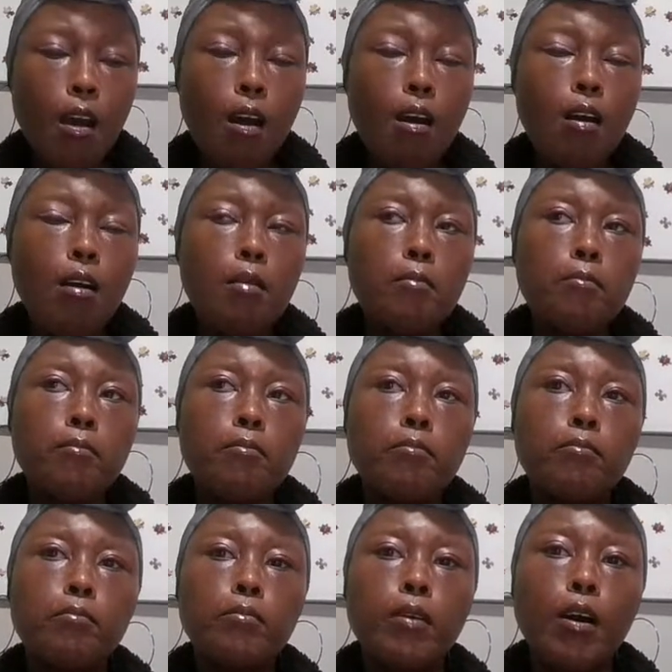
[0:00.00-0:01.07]

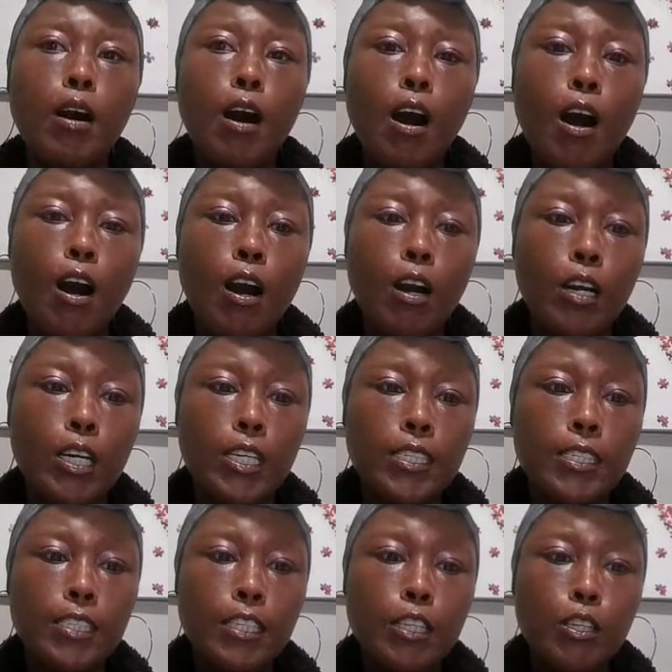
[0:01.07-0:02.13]
are
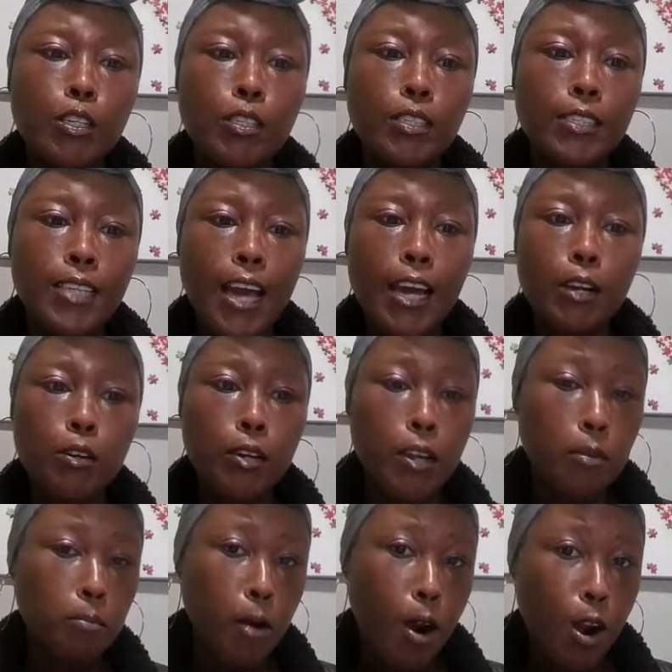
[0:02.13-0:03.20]
considered Saturn
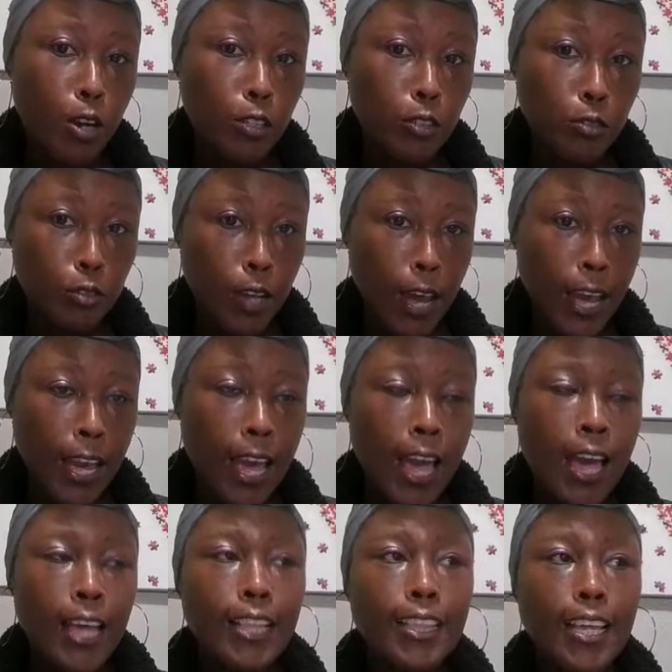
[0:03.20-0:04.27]
and Mars, okay?
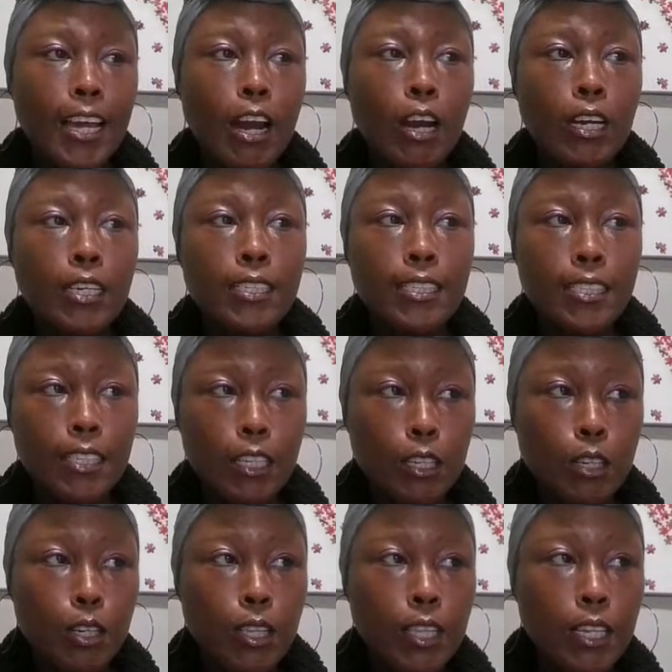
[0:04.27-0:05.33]
They are
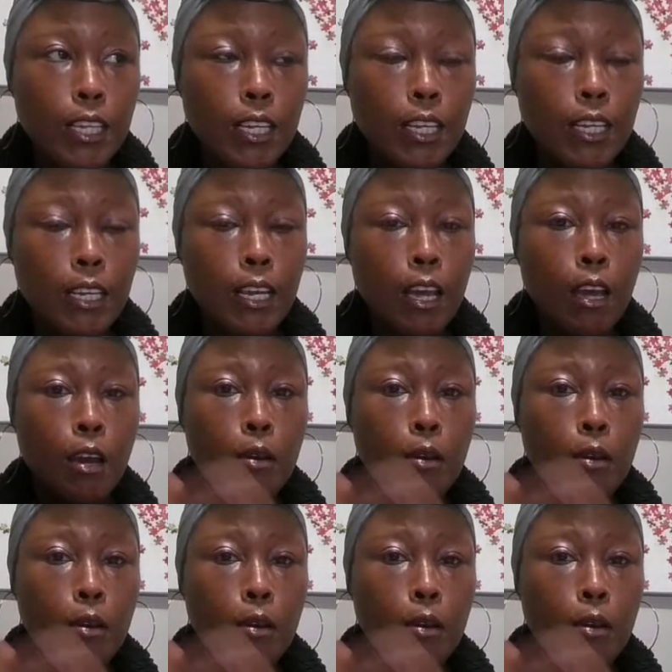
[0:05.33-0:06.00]
considered the